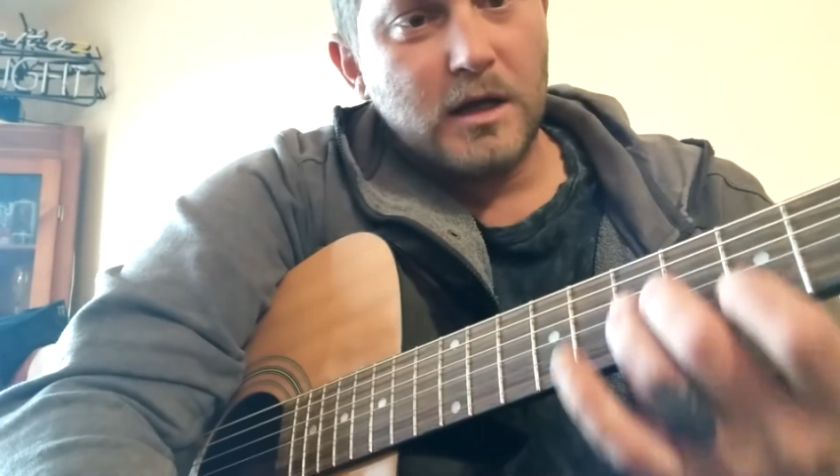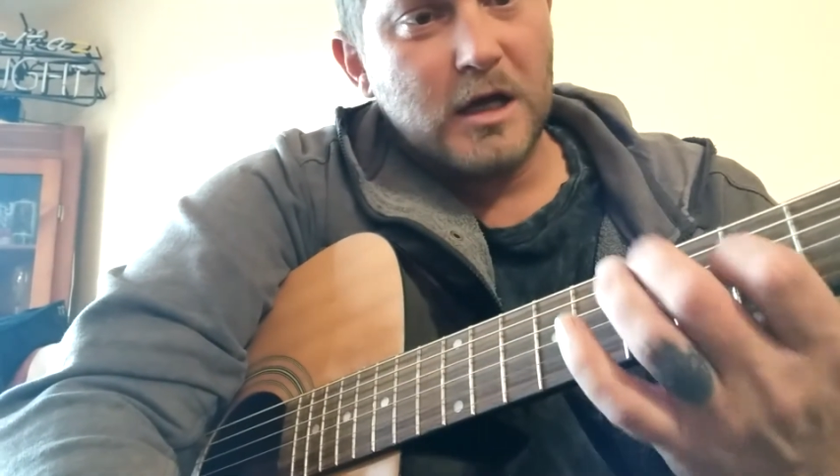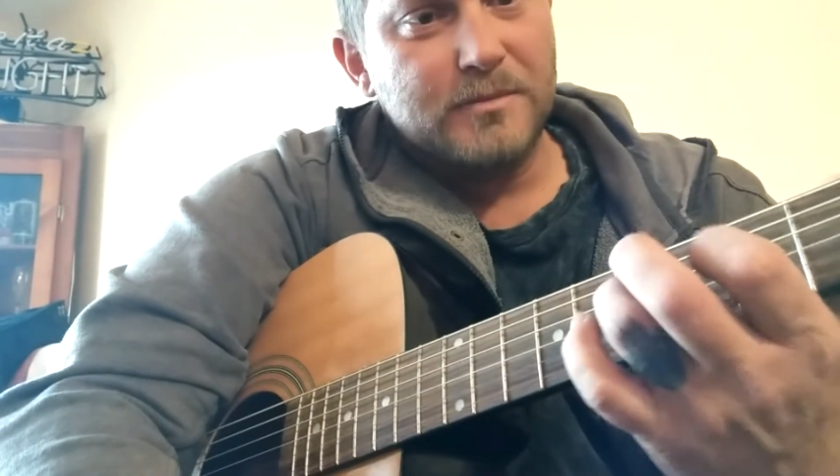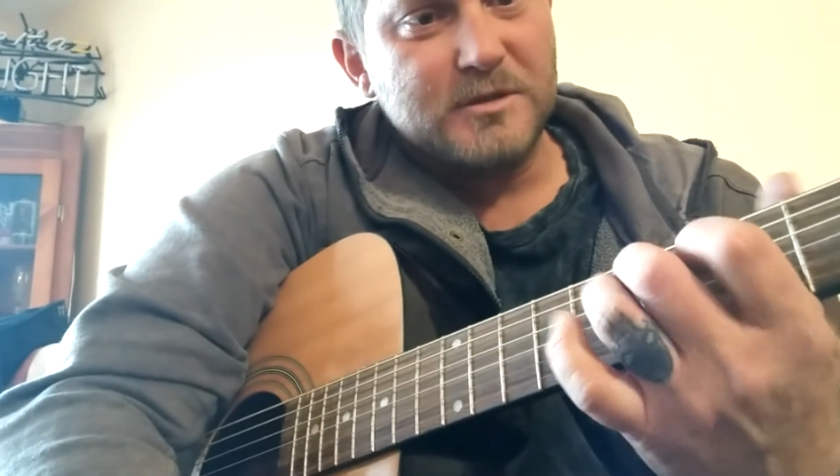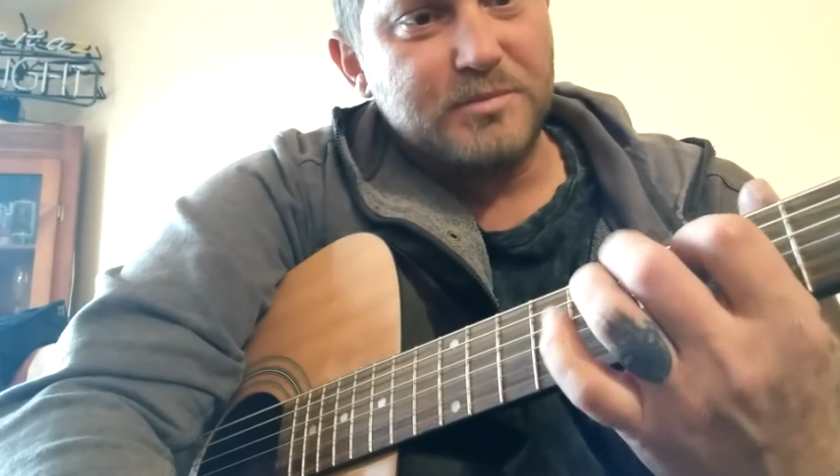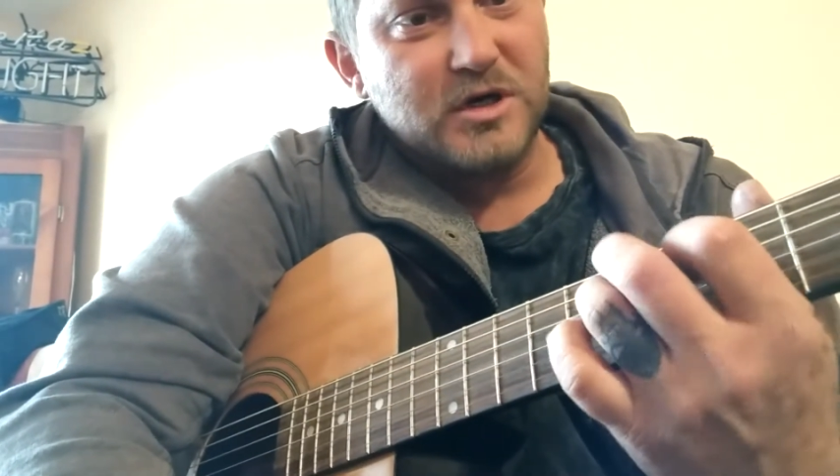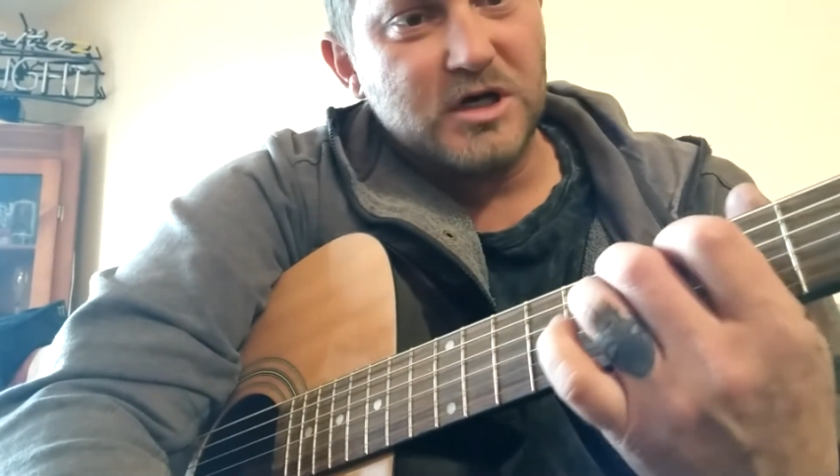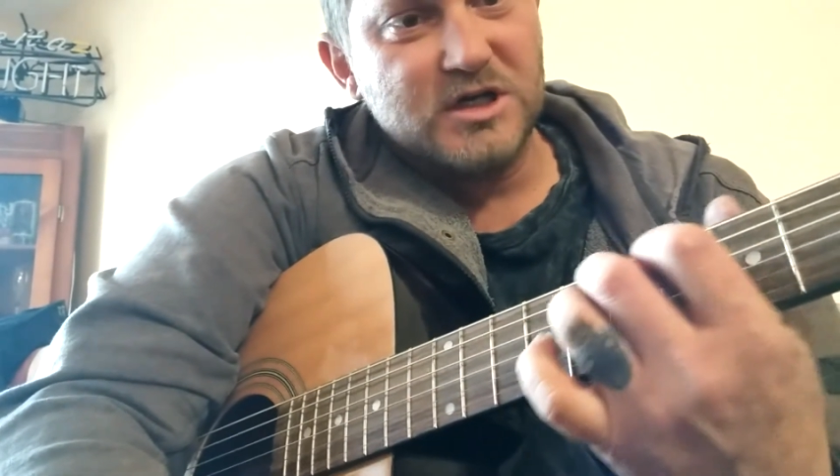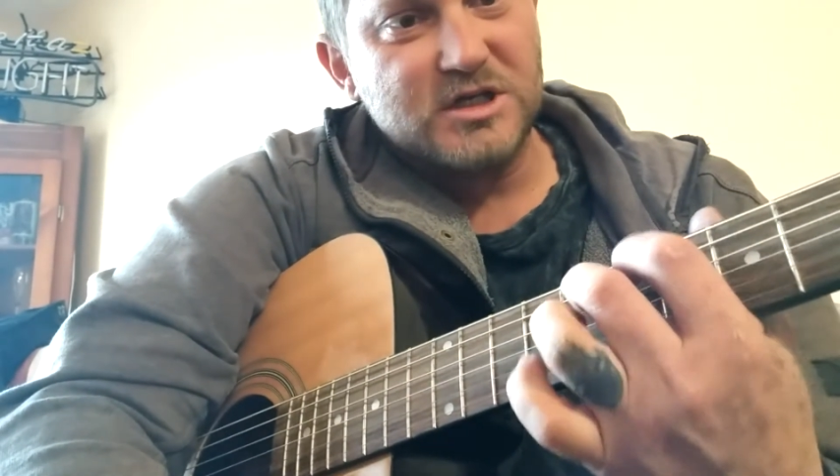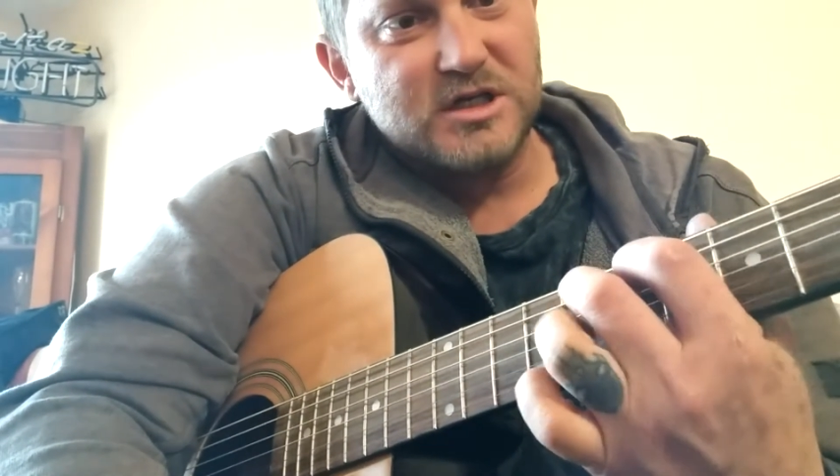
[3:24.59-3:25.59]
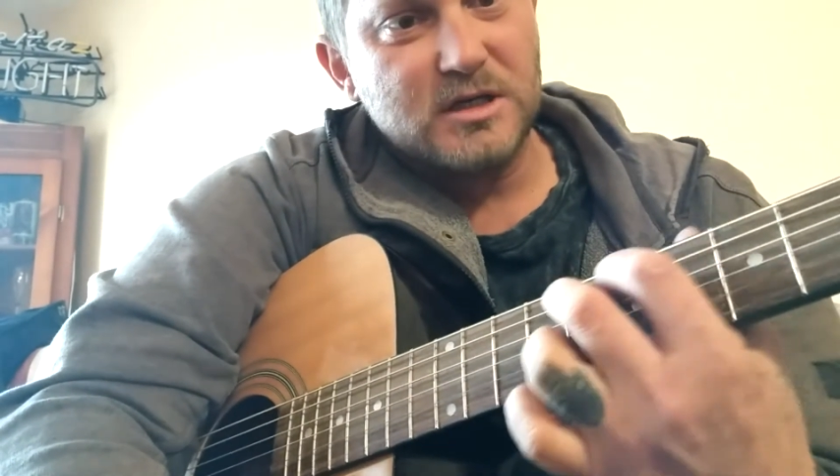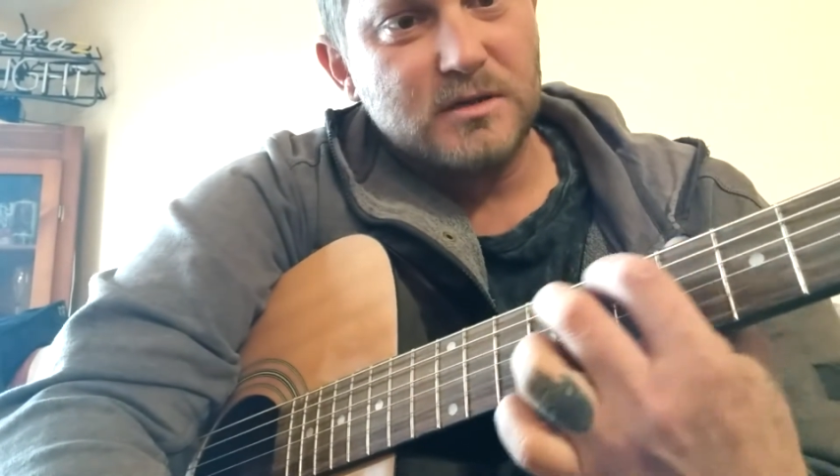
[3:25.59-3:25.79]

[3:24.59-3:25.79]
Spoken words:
helps you push.